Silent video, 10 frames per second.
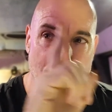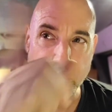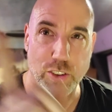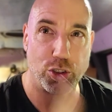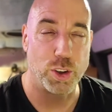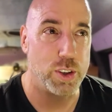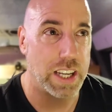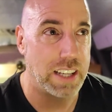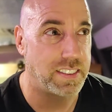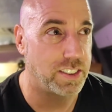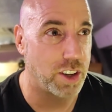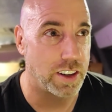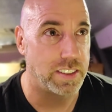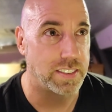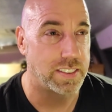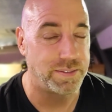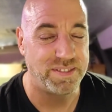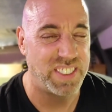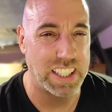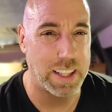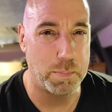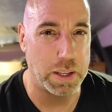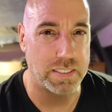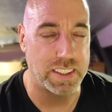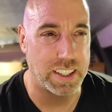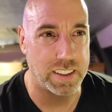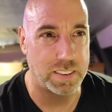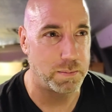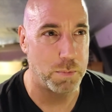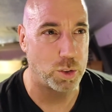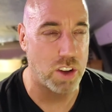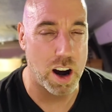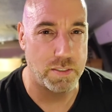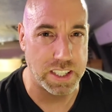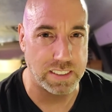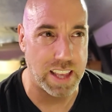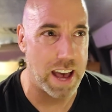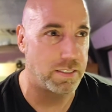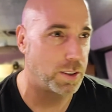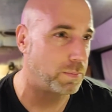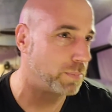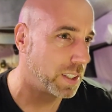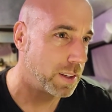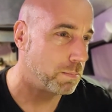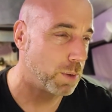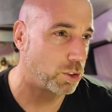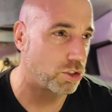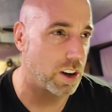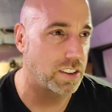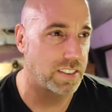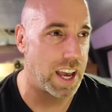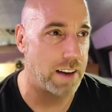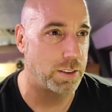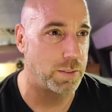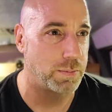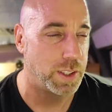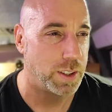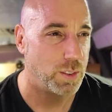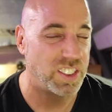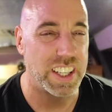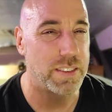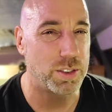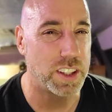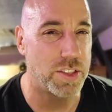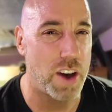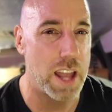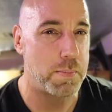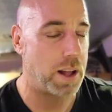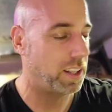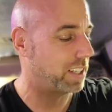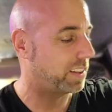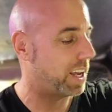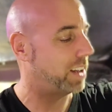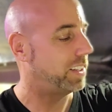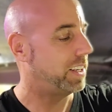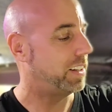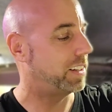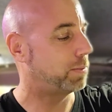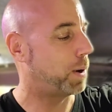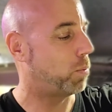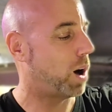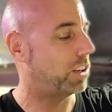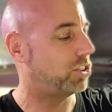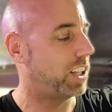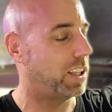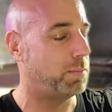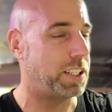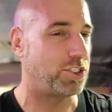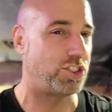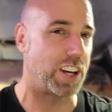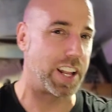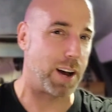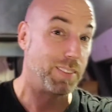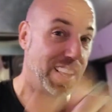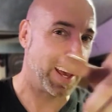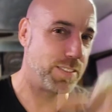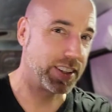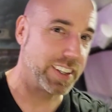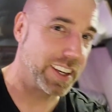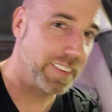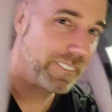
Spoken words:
to show you guys these curtains. Not that big of a deal. Most RVs have them. Most truckers have them, which I never really thought about like that. And that's my watch telling me to shut up. Have a good night.